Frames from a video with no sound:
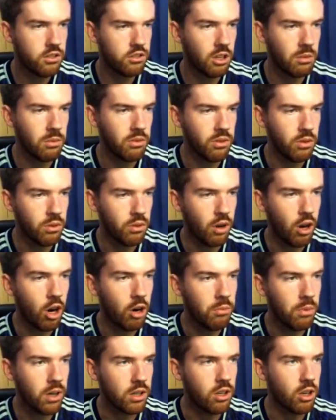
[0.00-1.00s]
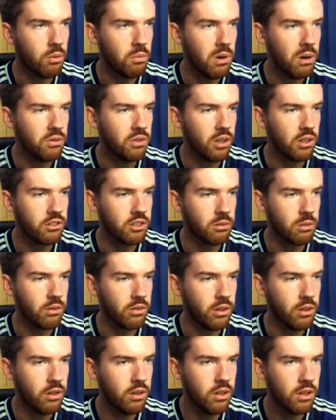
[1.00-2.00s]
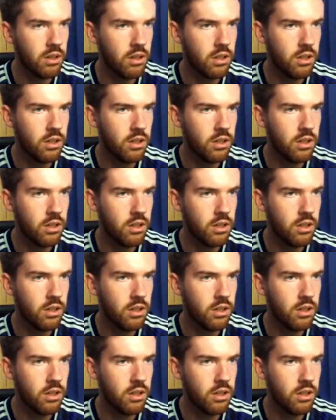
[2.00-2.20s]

Summerville. Oh my god, well done, Summerville.